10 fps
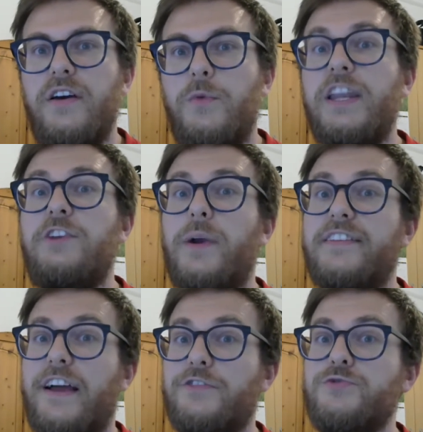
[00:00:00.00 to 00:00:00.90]
We need to
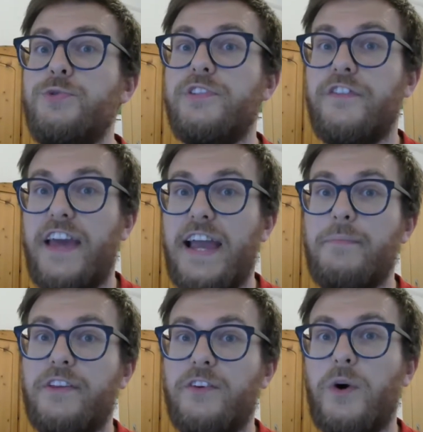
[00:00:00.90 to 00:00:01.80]
understand the rules of the game,
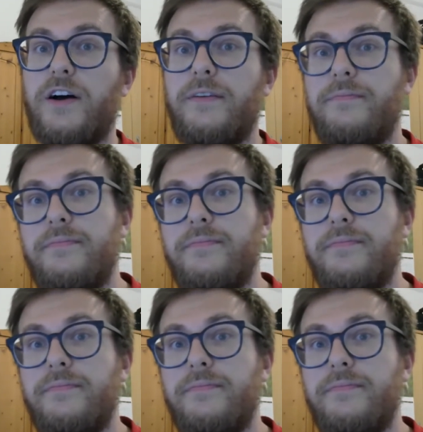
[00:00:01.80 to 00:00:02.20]
as it were.